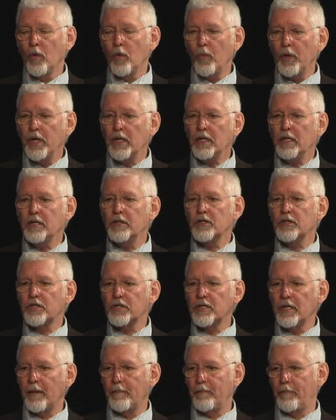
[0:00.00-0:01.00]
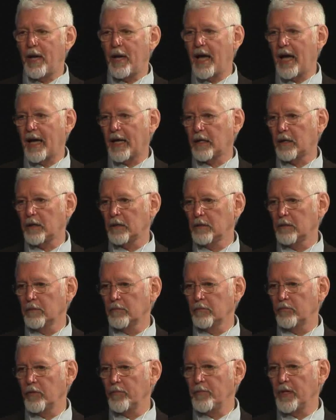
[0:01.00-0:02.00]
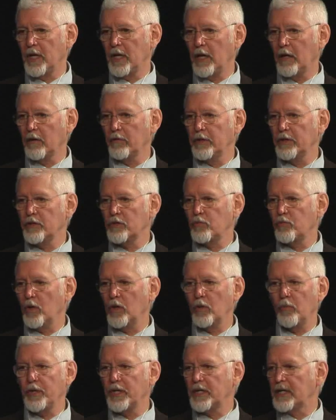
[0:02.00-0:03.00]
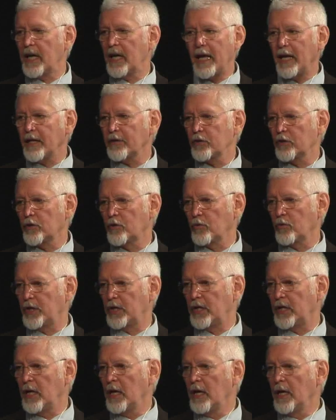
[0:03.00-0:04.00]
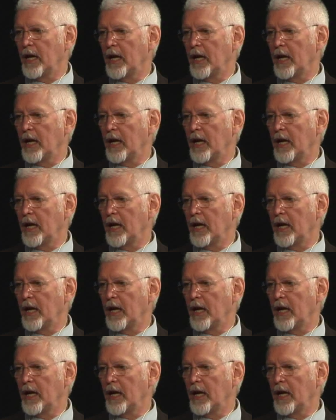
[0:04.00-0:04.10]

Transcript: We need to step back from the areas where we can't agree